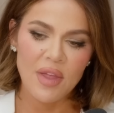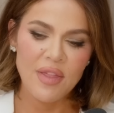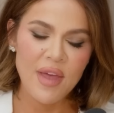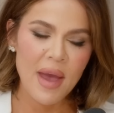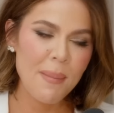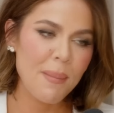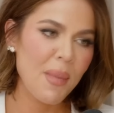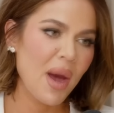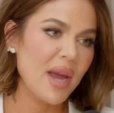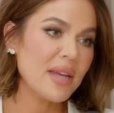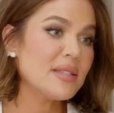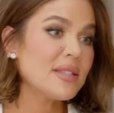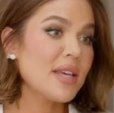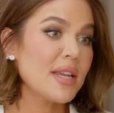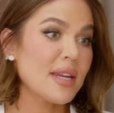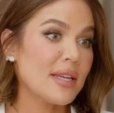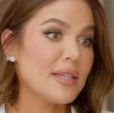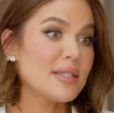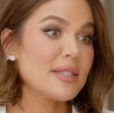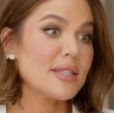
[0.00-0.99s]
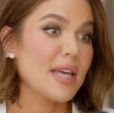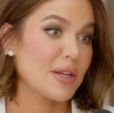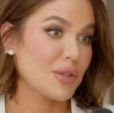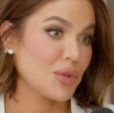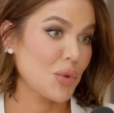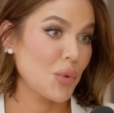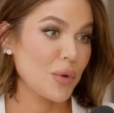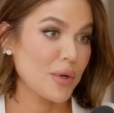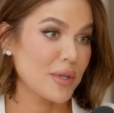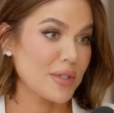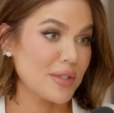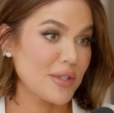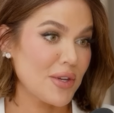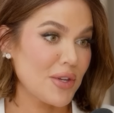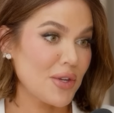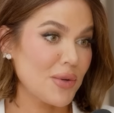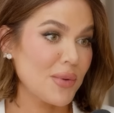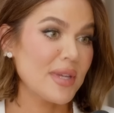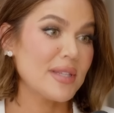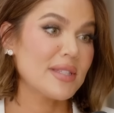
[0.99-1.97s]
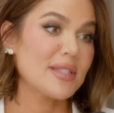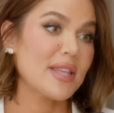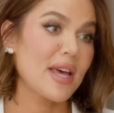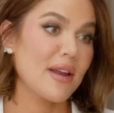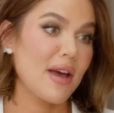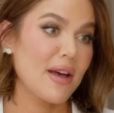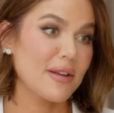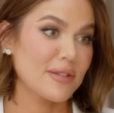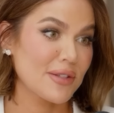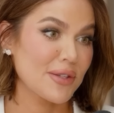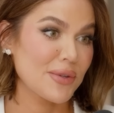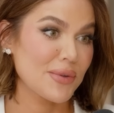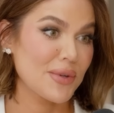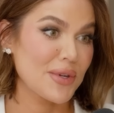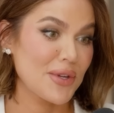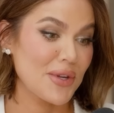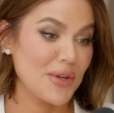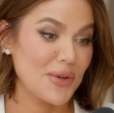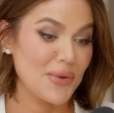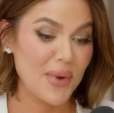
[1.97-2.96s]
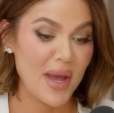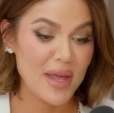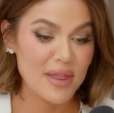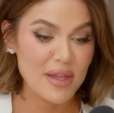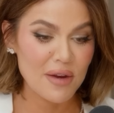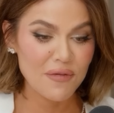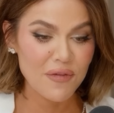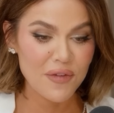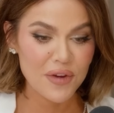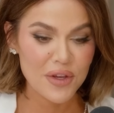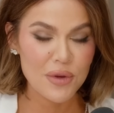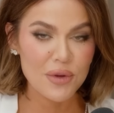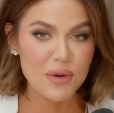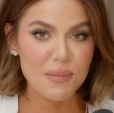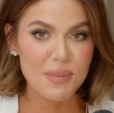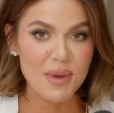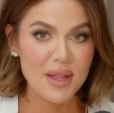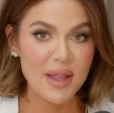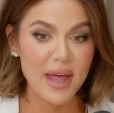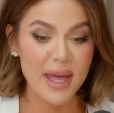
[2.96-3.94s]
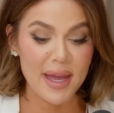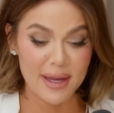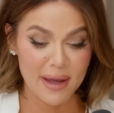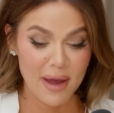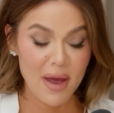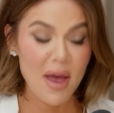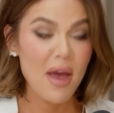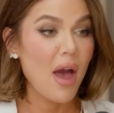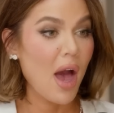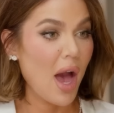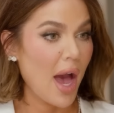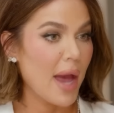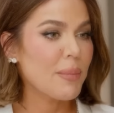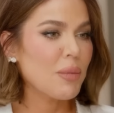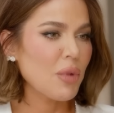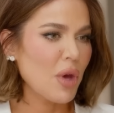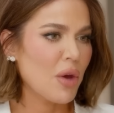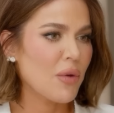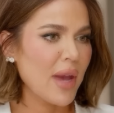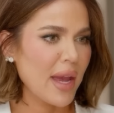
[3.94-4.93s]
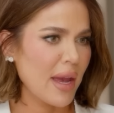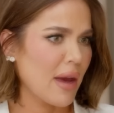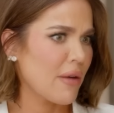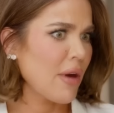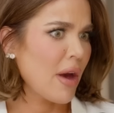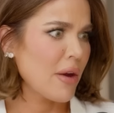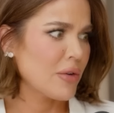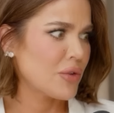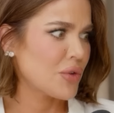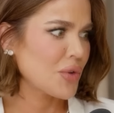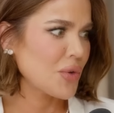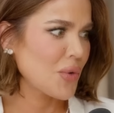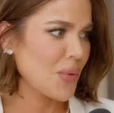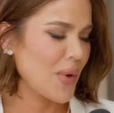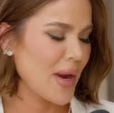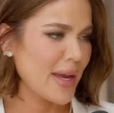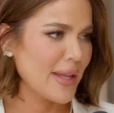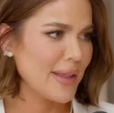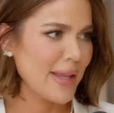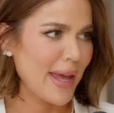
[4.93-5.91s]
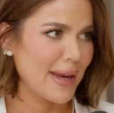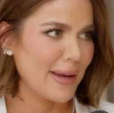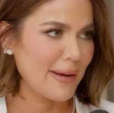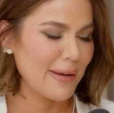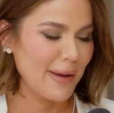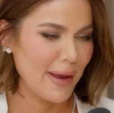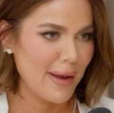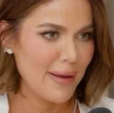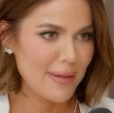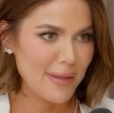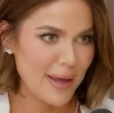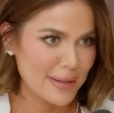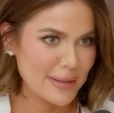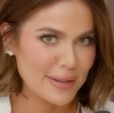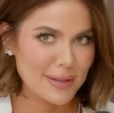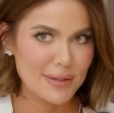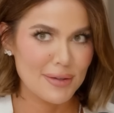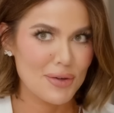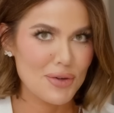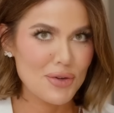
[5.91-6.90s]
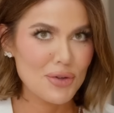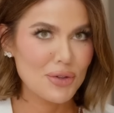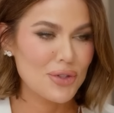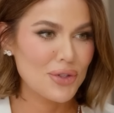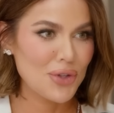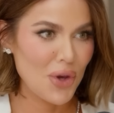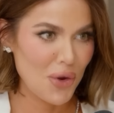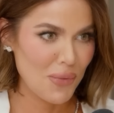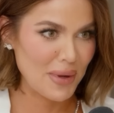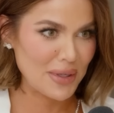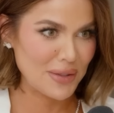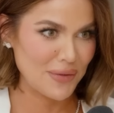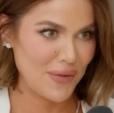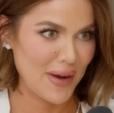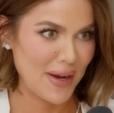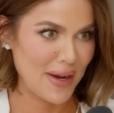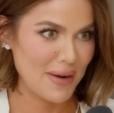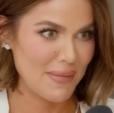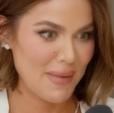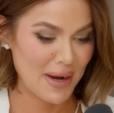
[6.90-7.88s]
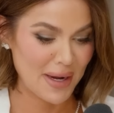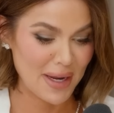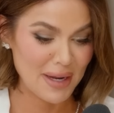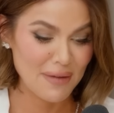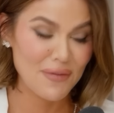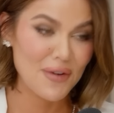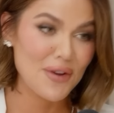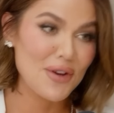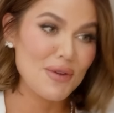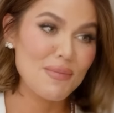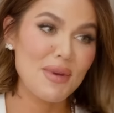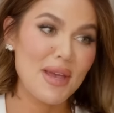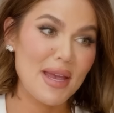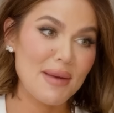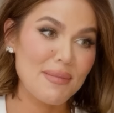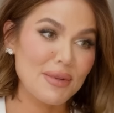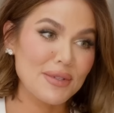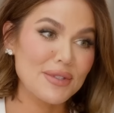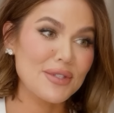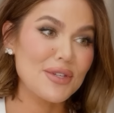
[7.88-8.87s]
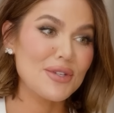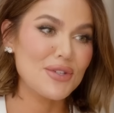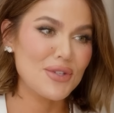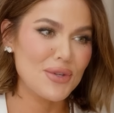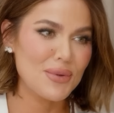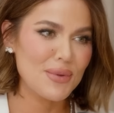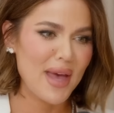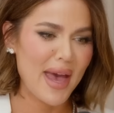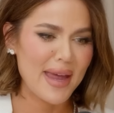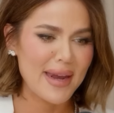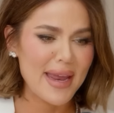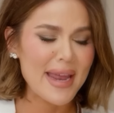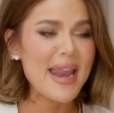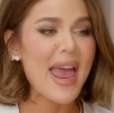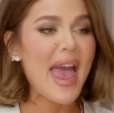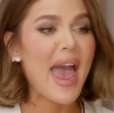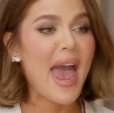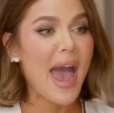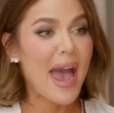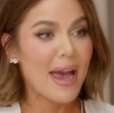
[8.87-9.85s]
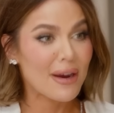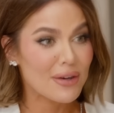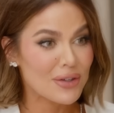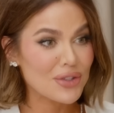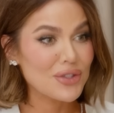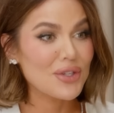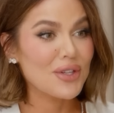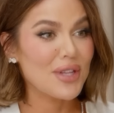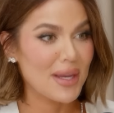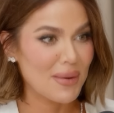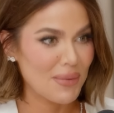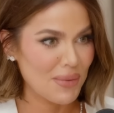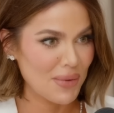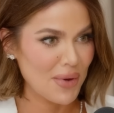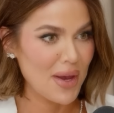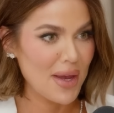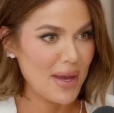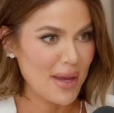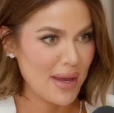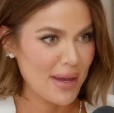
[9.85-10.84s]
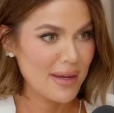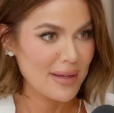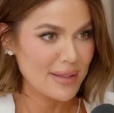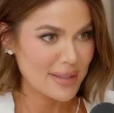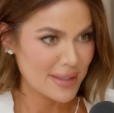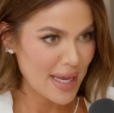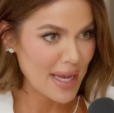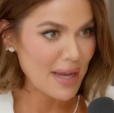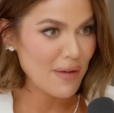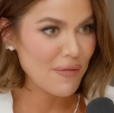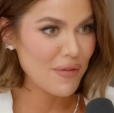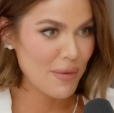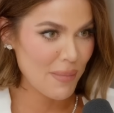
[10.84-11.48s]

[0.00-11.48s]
that mindset is that Taurus in you, is that hustler in you. And then for you to be like, I'm okay, $100,000, like that's so much fucking money for you to be able to do that and actually save the